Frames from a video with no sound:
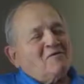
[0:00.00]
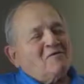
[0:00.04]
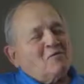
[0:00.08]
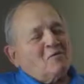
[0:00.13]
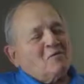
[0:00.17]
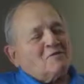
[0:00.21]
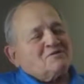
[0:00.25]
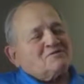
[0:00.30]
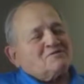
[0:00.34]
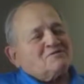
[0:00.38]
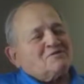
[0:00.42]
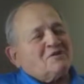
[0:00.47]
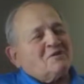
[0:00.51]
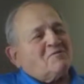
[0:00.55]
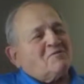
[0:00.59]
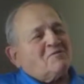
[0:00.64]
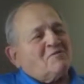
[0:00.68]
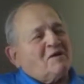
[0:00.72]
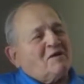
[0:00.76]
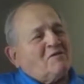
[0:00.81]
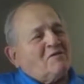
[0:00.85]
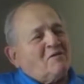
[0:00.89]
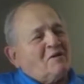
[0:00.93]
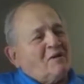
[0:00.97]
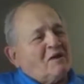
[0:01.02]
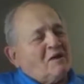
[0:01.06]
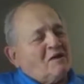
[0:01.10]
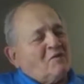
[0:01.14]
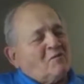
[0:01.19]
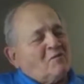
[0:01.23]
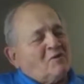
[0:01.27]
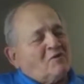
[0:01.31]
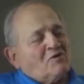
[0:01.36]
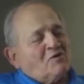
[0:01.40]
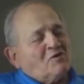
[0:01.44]
One summer I
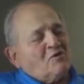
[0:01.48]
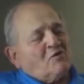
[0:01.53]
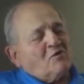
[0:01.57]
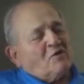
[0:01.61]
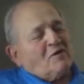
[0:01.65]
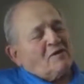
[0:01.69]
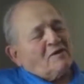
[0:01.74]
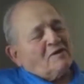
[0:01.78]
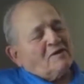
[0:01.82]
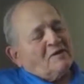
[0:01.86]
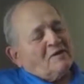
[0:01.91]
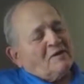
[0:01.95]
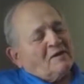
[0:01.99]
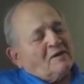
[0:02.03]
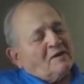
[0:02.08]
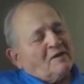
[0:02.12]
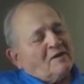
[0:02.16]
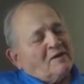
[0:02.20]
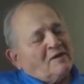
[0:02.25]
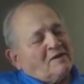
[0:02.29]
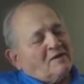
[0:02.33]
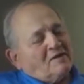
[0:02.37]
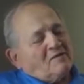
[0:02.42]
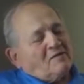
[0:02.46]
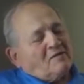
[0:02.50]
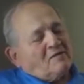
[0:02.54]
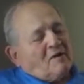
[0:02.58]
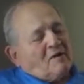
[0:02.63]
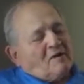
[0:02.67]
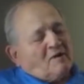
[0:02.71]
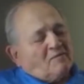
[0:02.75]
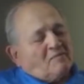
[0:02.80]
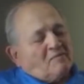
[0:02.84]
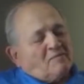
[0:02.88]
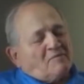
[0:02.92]
went to
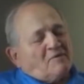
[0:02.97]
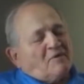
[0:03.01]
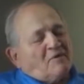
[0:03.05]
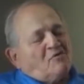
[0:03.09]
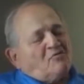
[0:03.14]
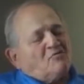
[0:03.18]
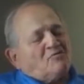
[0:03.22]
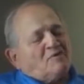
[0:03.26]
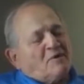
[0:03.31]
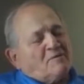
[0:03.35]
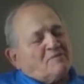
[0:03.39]
2